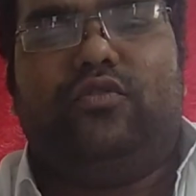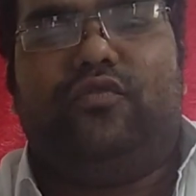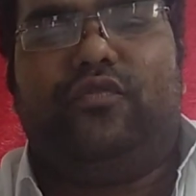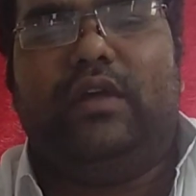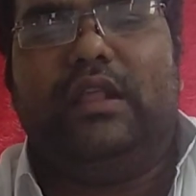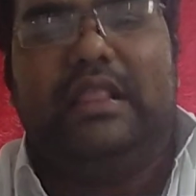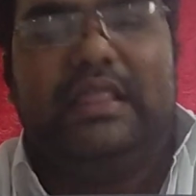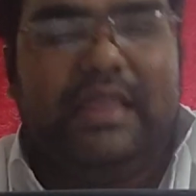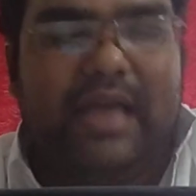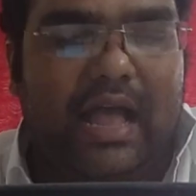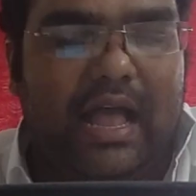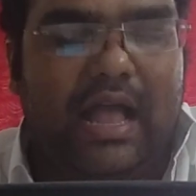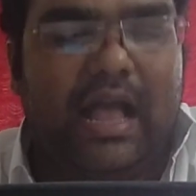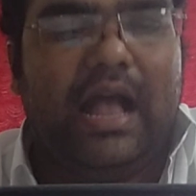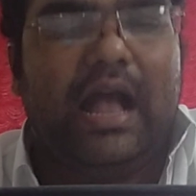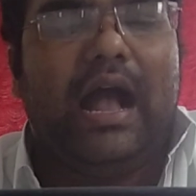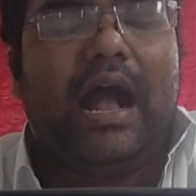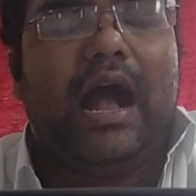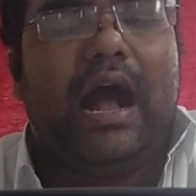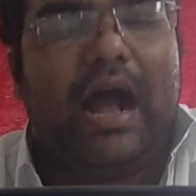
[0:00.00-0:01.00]
to fill the
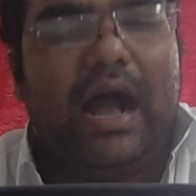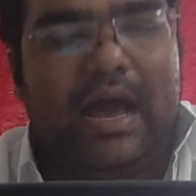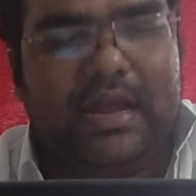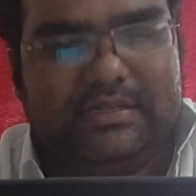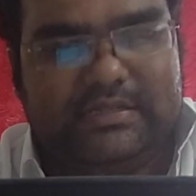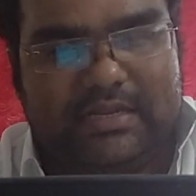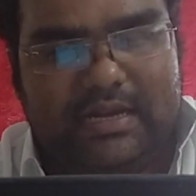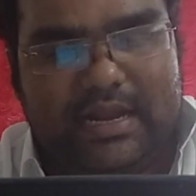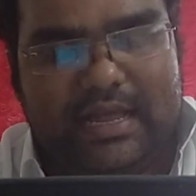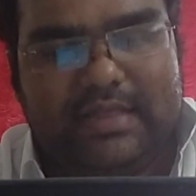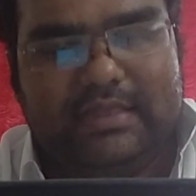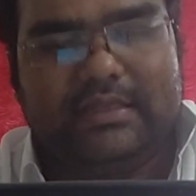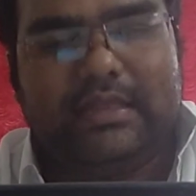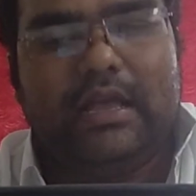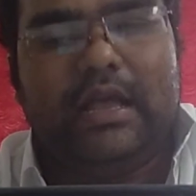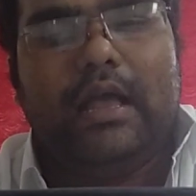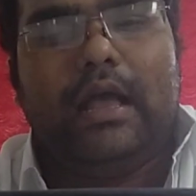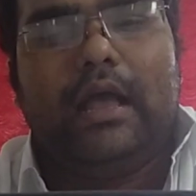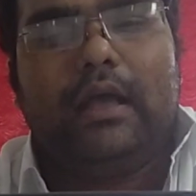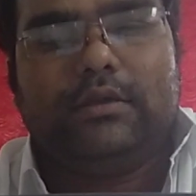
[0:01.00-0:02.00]
arch length.
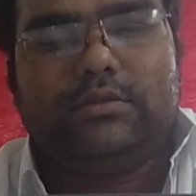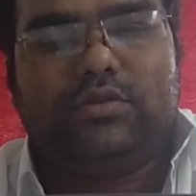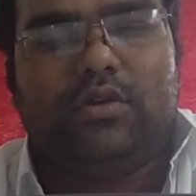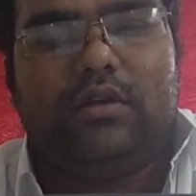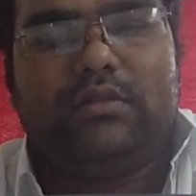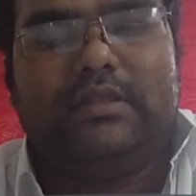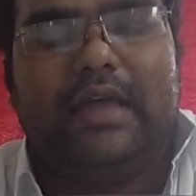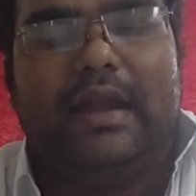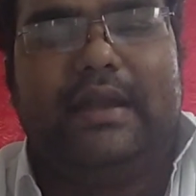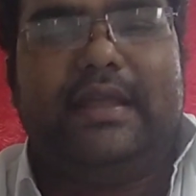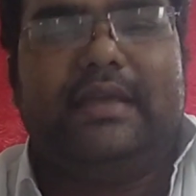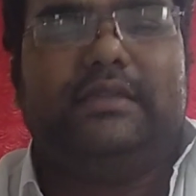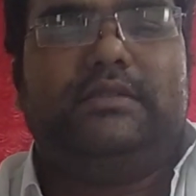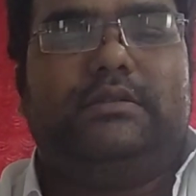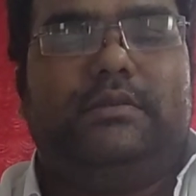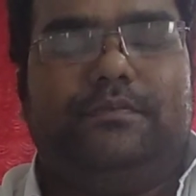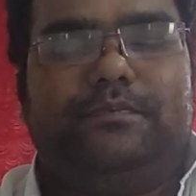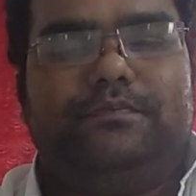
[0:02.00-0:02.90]
So that is